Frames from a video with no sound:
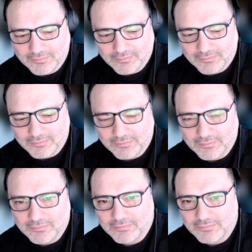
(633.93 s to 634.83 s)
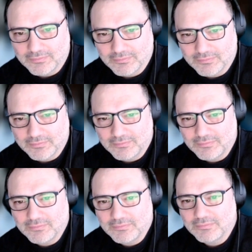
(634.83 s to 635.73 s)

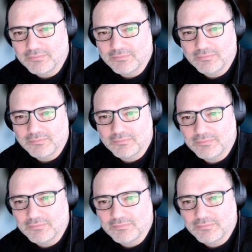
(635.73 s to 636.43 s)
(silent)